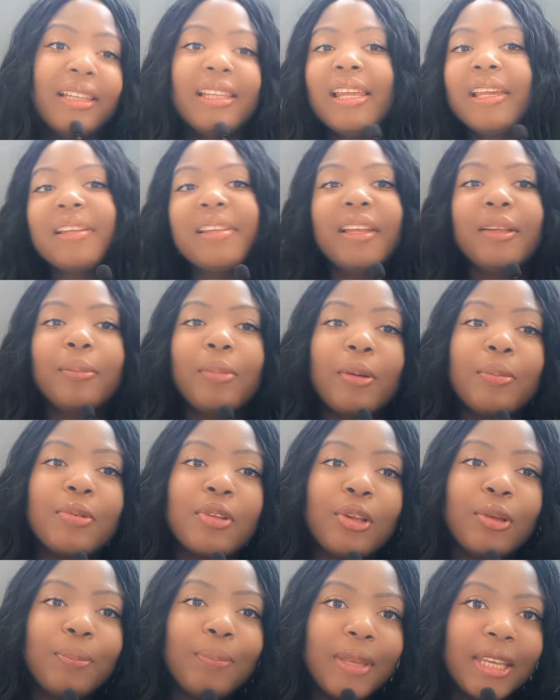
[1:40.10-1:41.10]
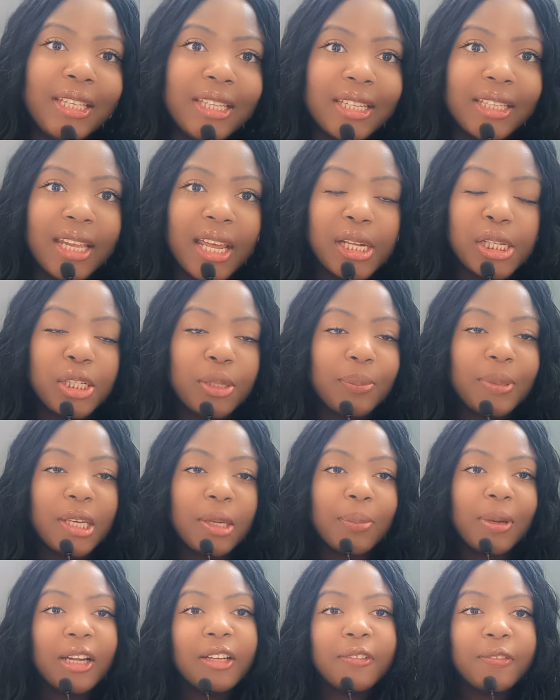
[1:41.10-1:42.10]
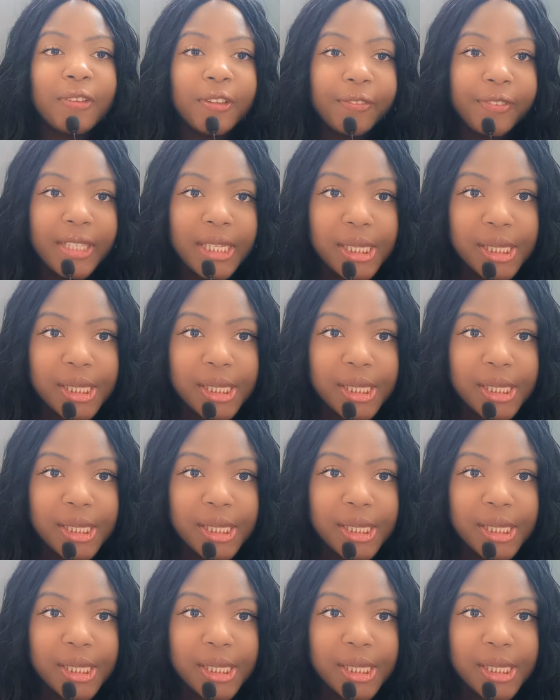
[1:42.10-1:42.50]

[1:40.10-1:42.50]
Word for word: next unpopular opinion has to be about 50